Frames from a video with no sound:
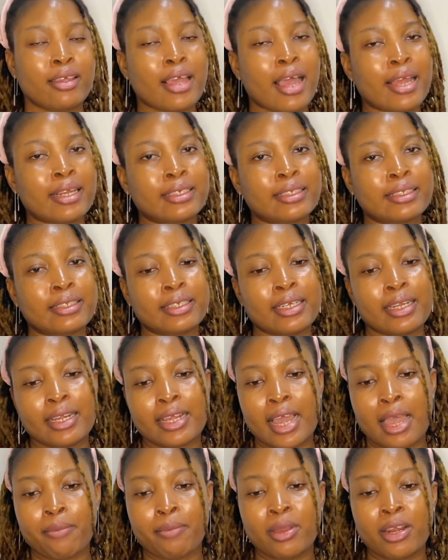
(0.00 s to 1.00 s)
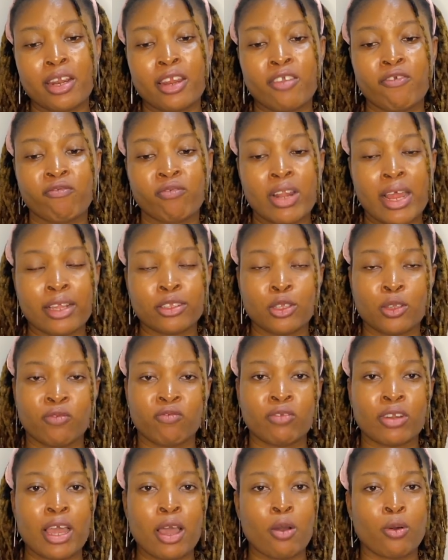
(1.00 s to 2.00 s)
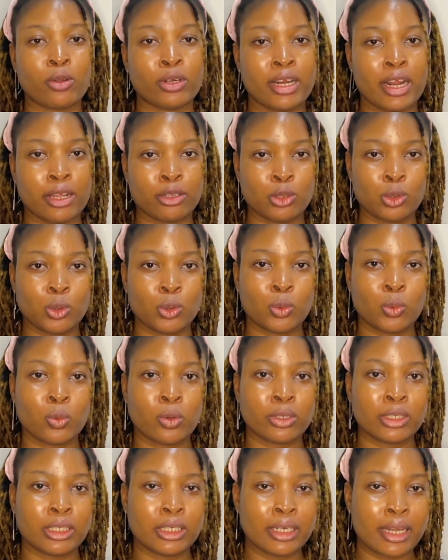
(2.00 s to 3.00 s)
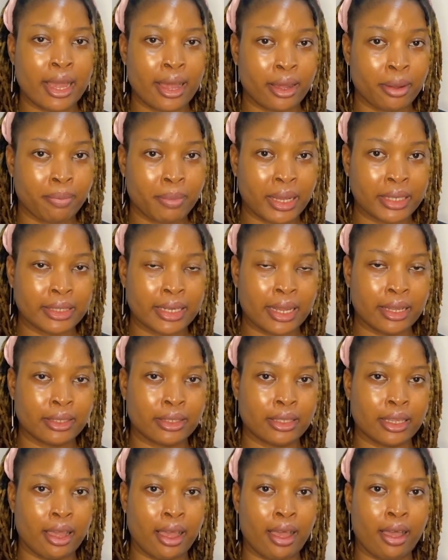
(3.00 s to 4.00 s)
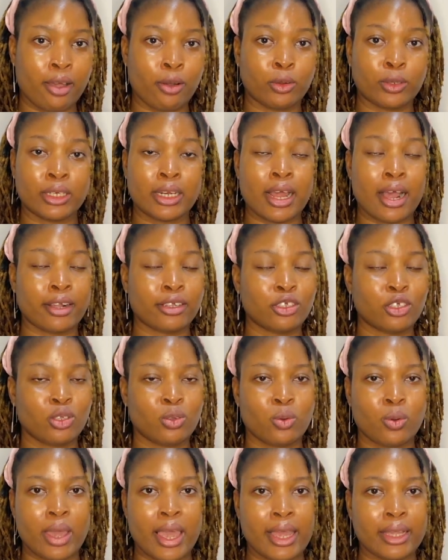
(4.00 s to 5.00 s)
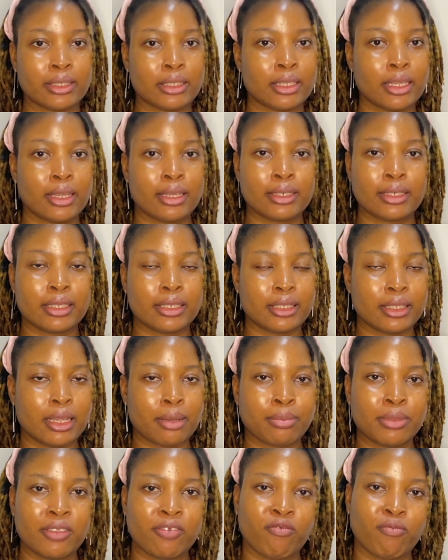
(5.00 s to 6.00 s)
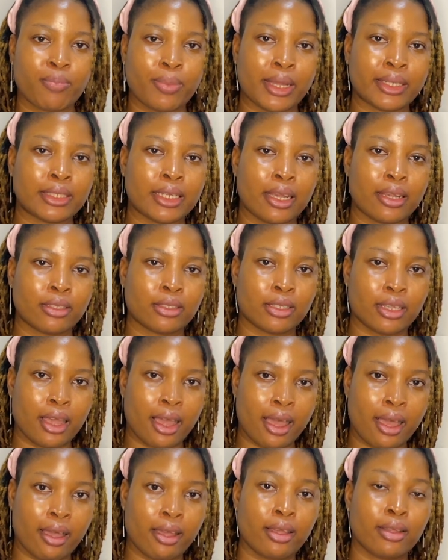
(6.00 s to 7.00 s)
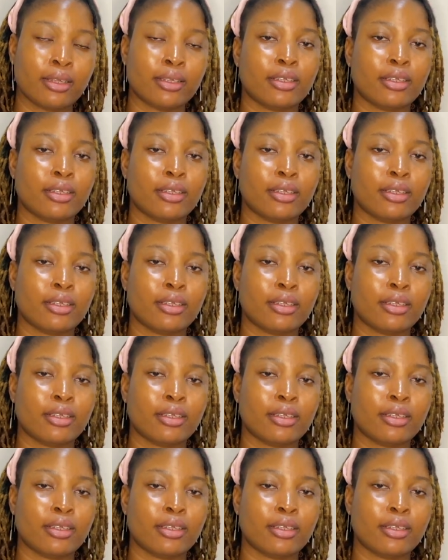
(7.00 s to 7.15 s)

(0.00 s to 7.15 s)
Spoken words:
and I believe that you've now understood what dark patterns are, or dark UX deceptive patterns are,